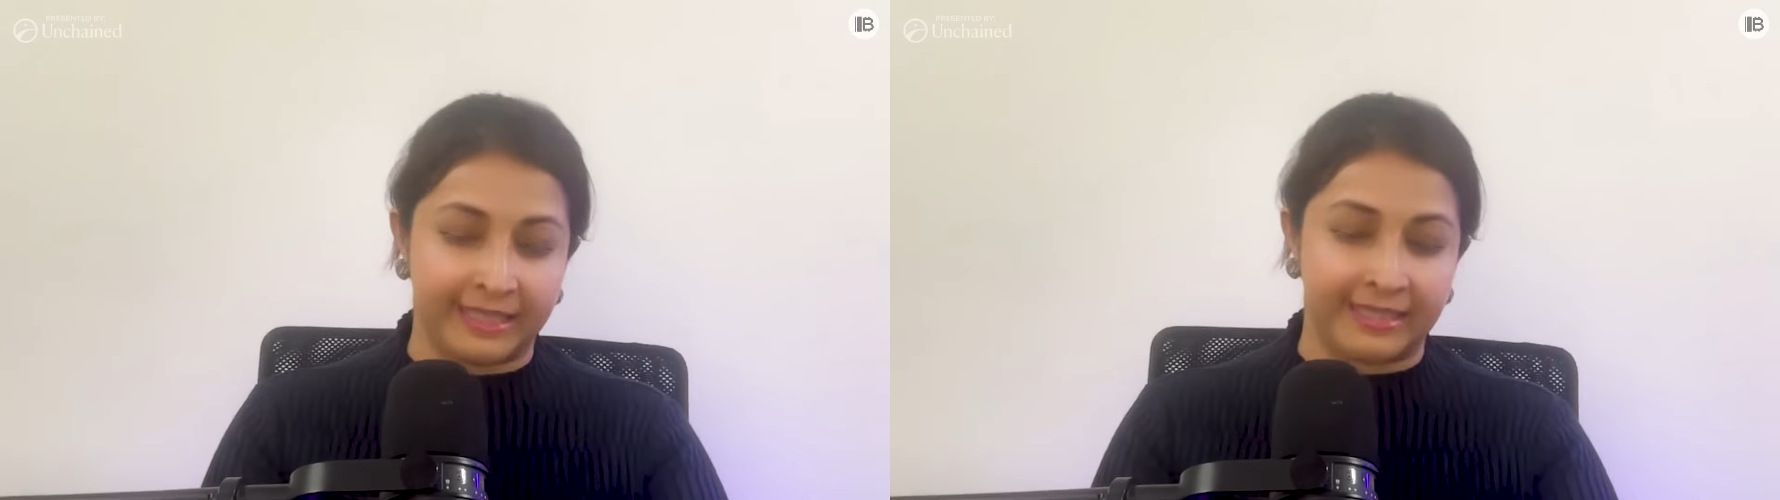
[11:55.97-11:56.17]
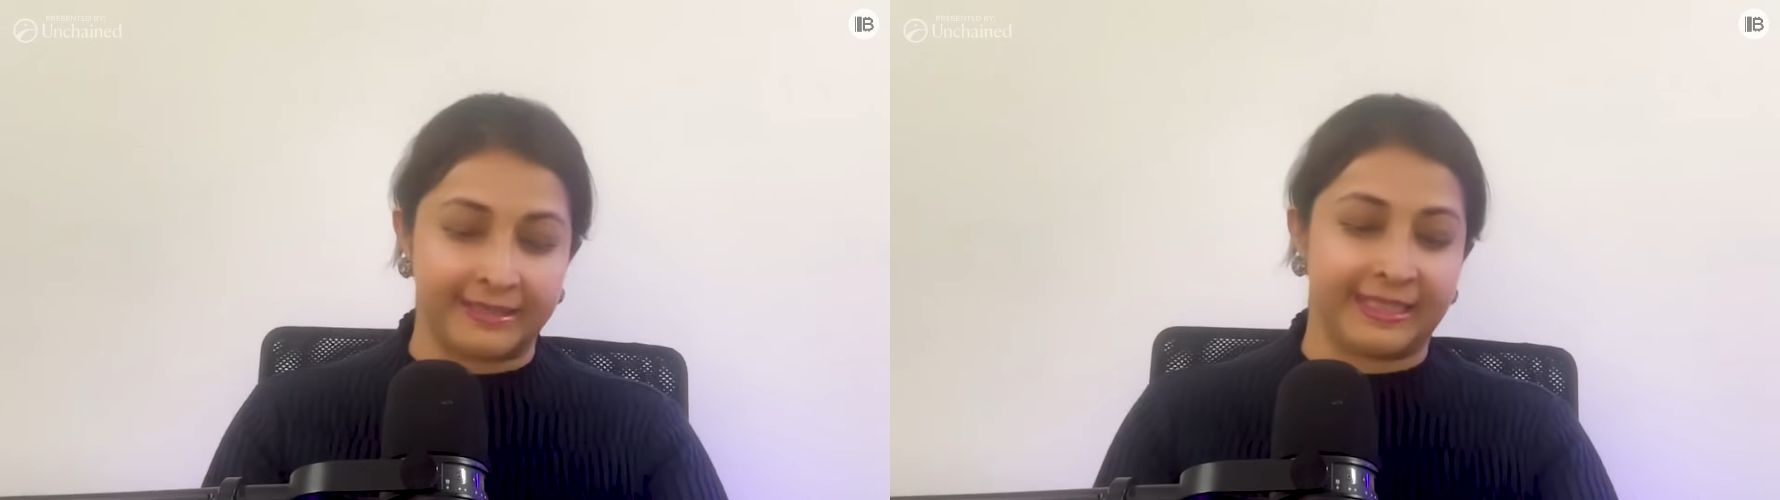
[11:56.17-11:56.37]

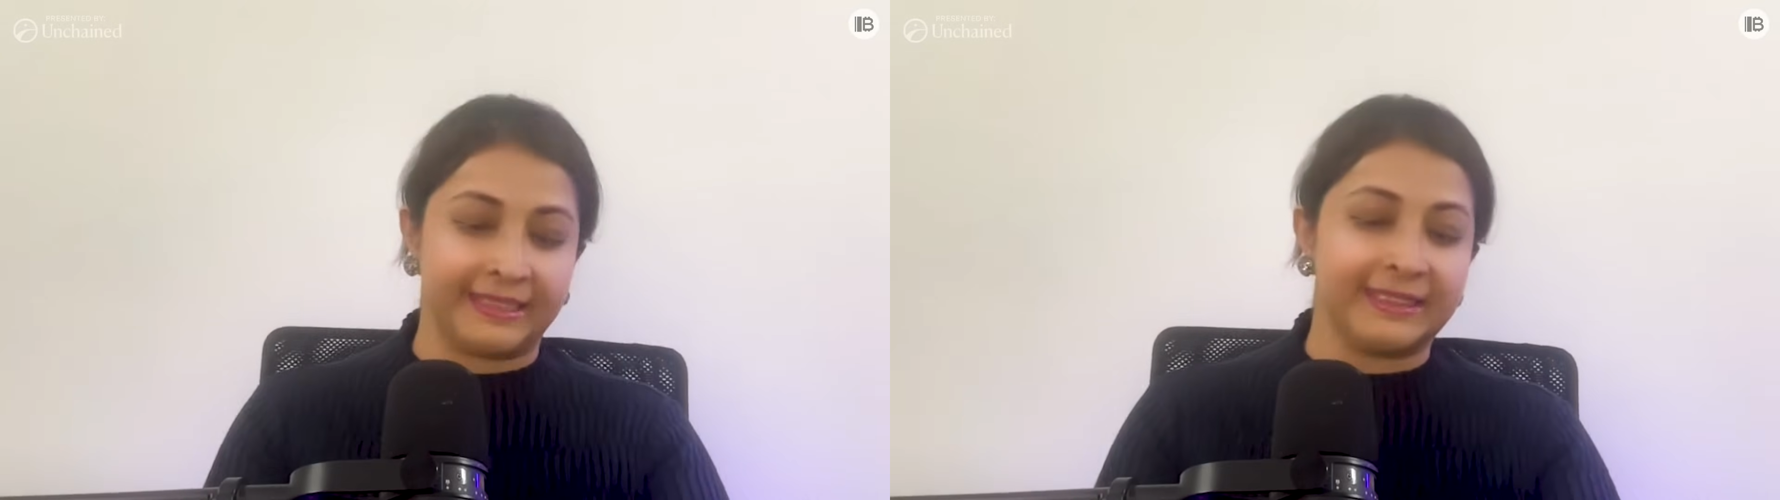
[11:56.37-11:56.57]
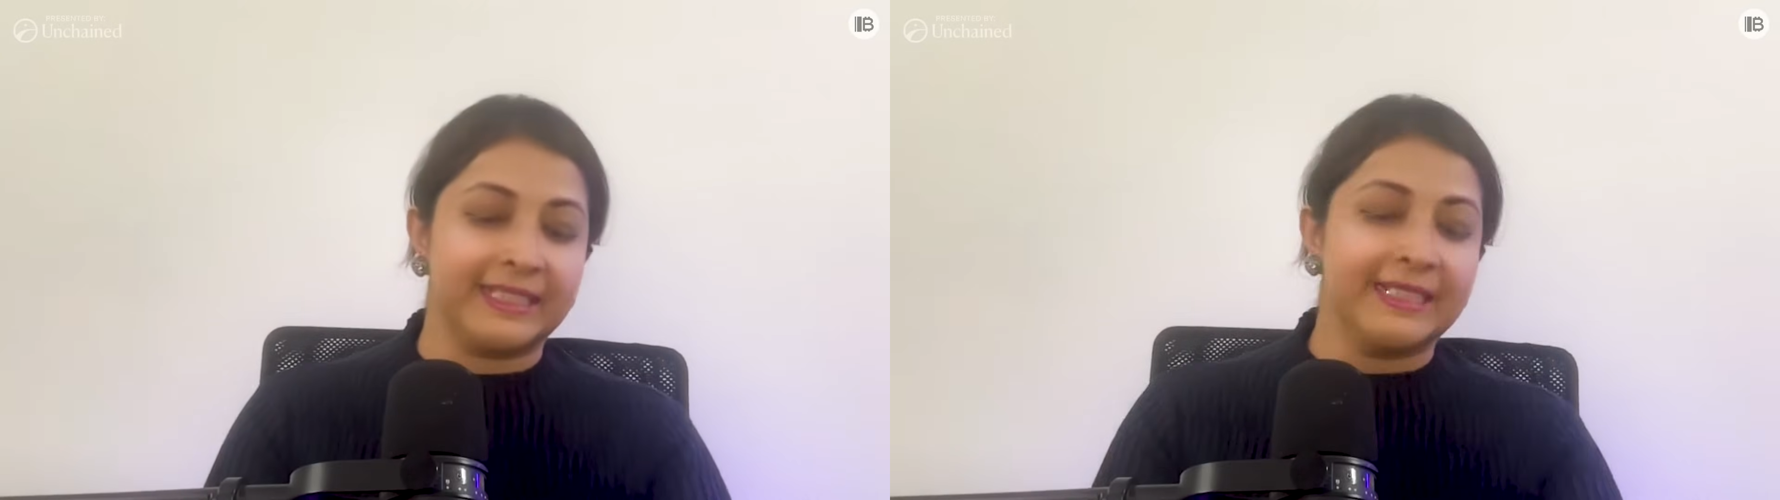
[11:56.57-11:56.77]
And I
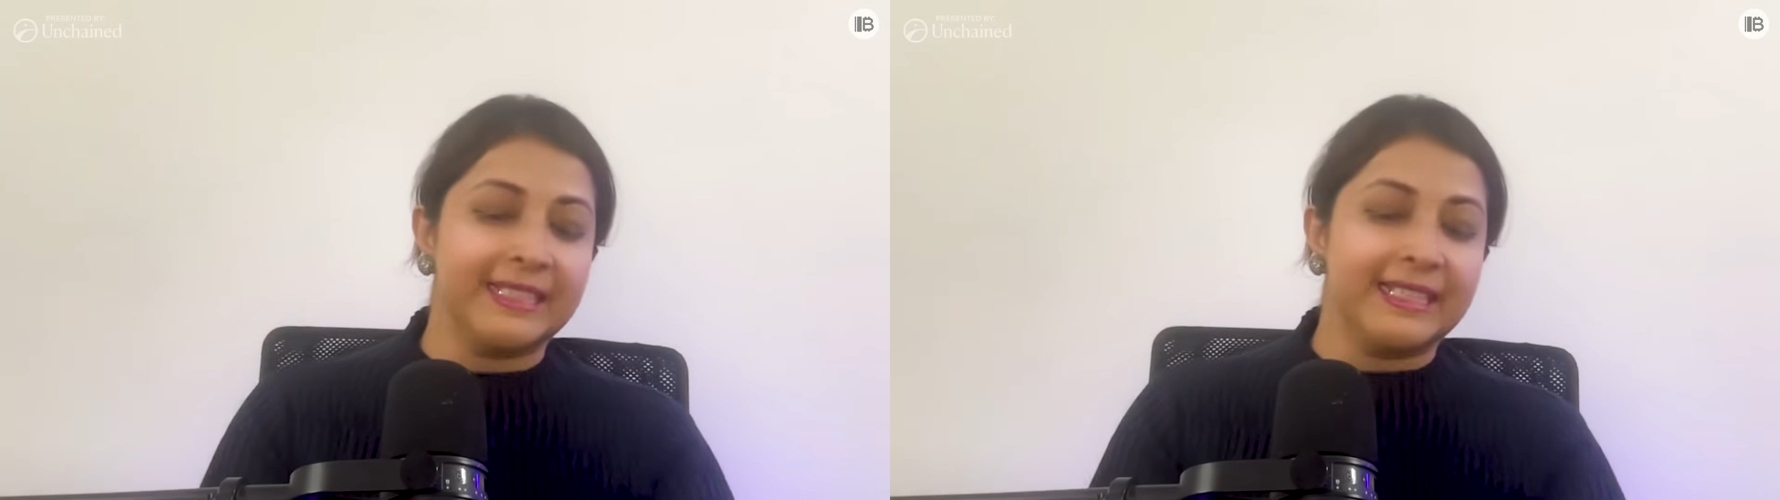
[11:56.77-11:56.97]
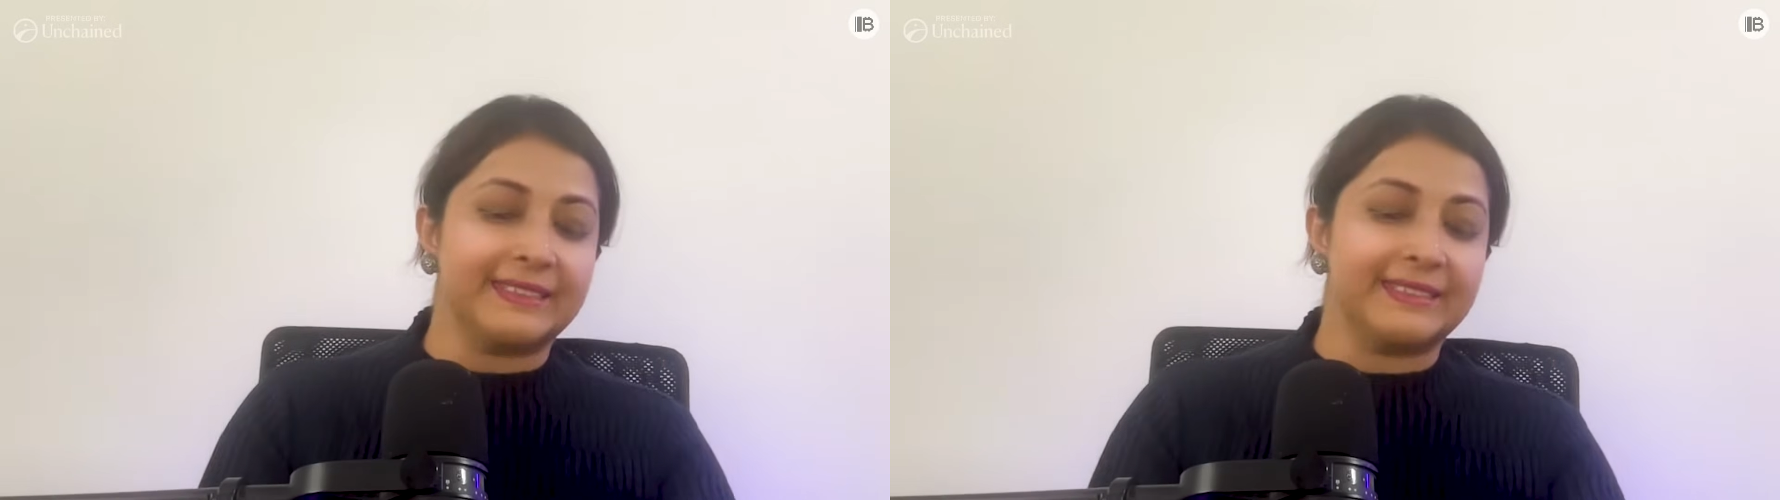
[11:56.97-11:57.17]
think
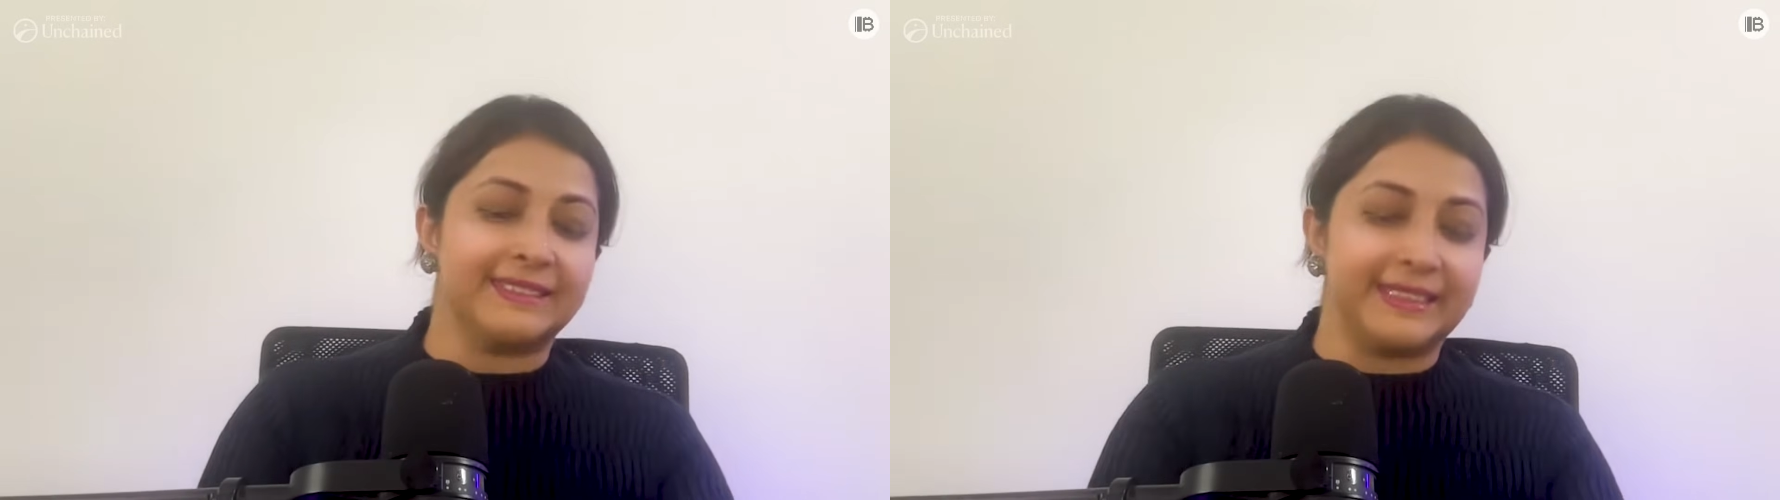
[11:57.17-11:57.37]
it's